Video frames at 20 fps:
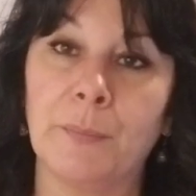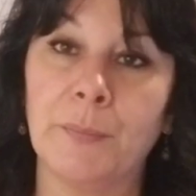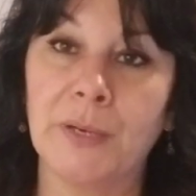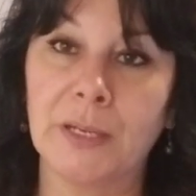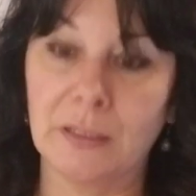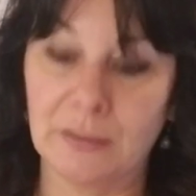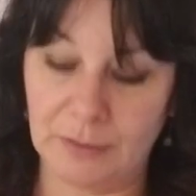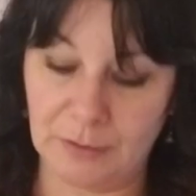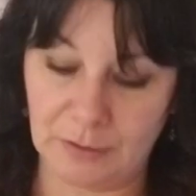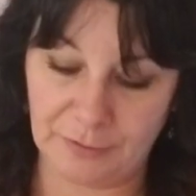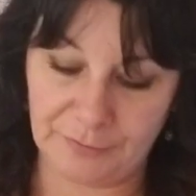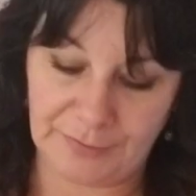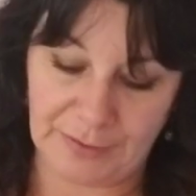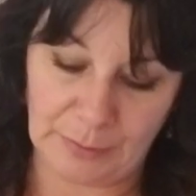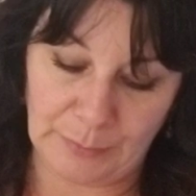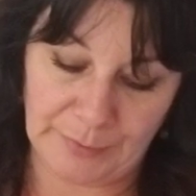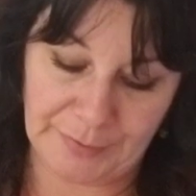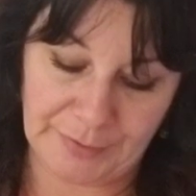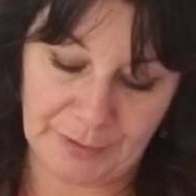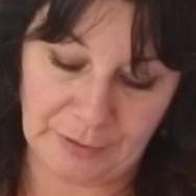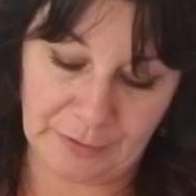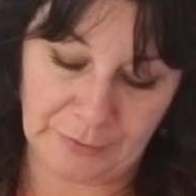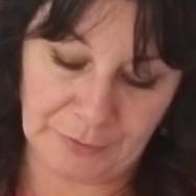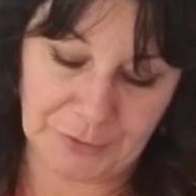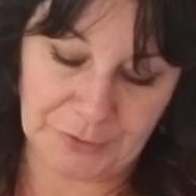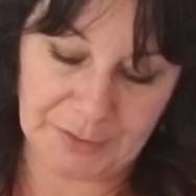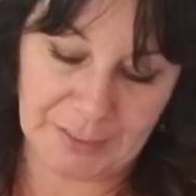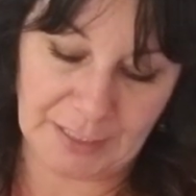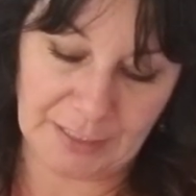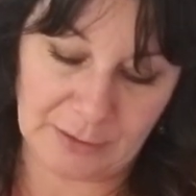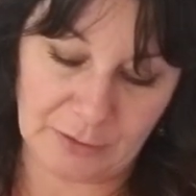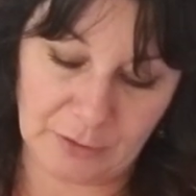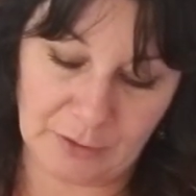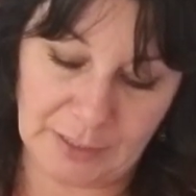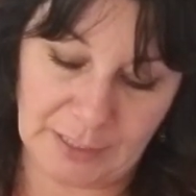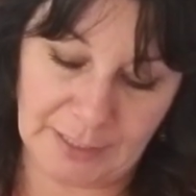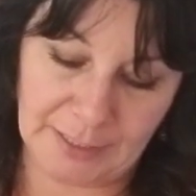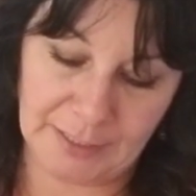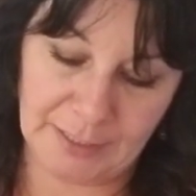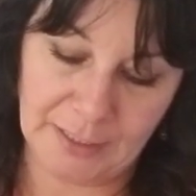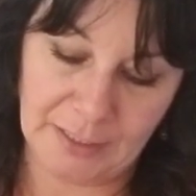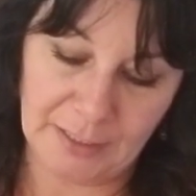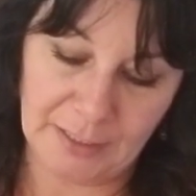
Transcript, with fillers: going to clarify with another deck, okay?